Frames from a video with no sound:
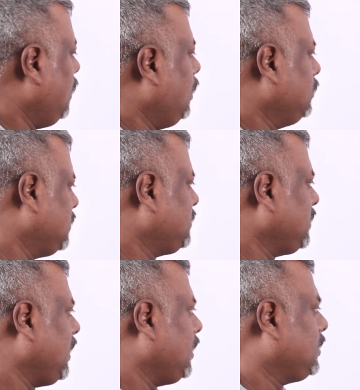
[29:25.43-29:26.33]
the
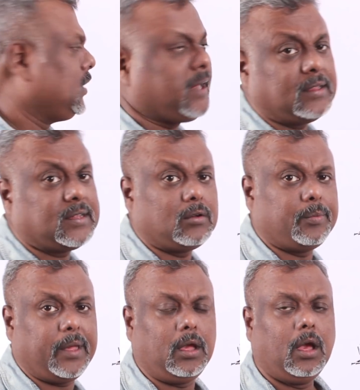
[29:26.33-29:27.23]
details are to
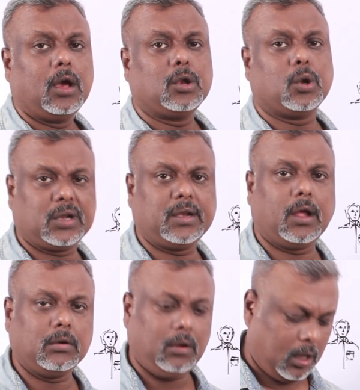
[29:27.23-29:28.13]
be noted
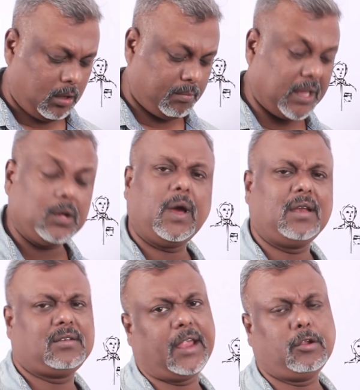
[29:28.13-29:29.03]
down by you, and try
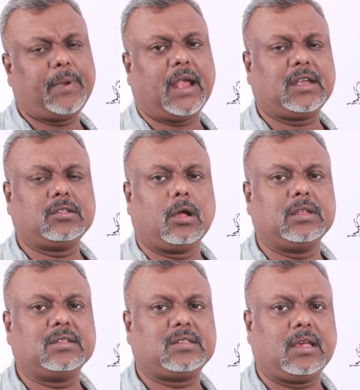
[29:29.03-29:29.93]
to practice all these
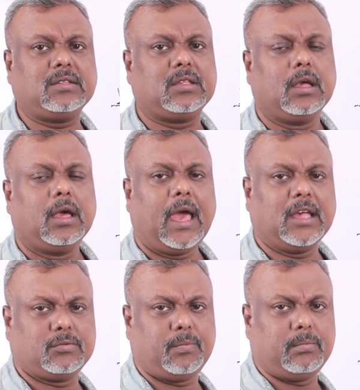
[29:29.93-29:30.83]
things as
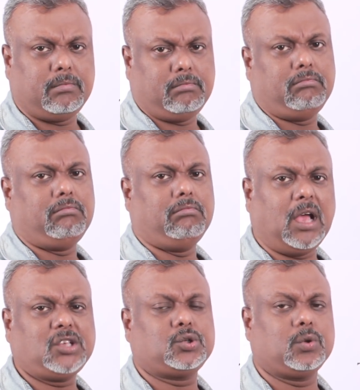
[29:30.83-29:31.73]
much
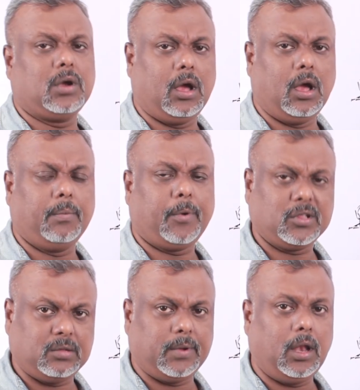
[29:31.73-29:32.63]

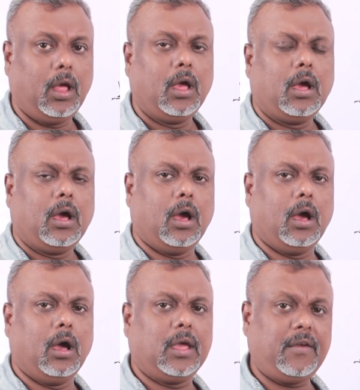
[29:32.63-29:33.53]
possible.
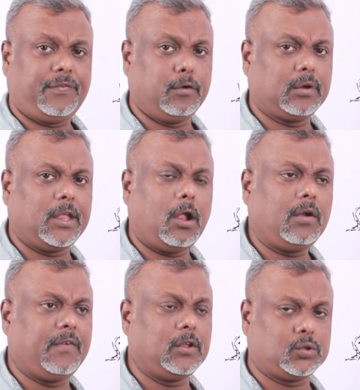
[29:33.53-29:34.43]
If you cannot
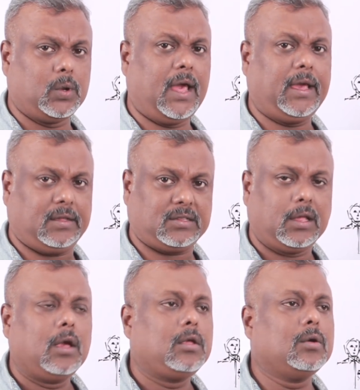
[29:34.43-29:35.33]
visualize,
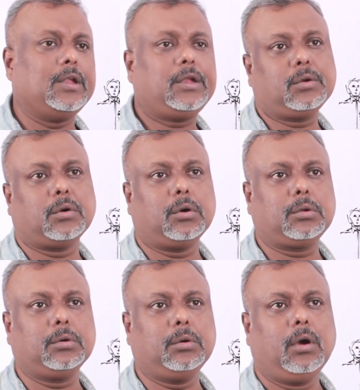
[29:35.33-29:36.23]
you need to go
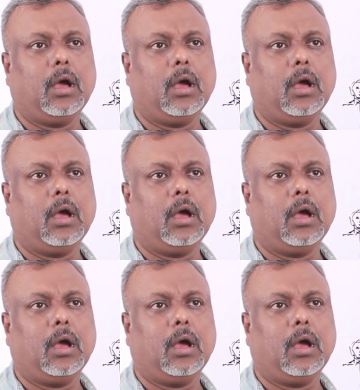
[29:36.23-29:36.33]
to